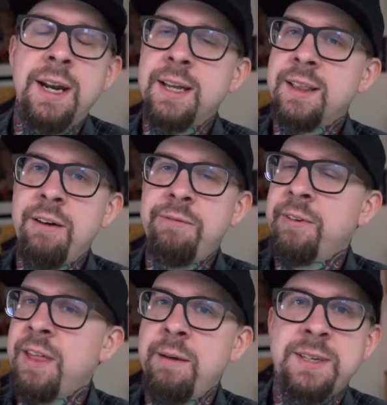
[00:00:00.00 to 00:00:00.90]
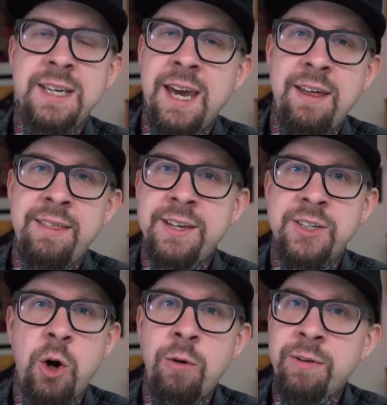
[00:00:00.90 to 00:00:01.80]
And I'd love for them to get
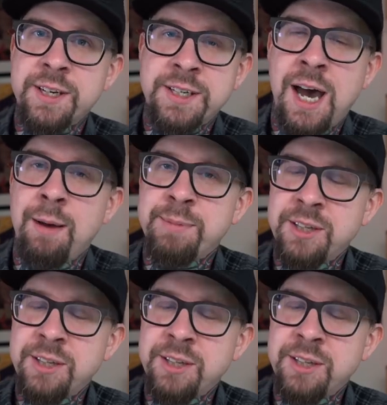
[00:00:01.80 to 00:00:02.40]
this over the top.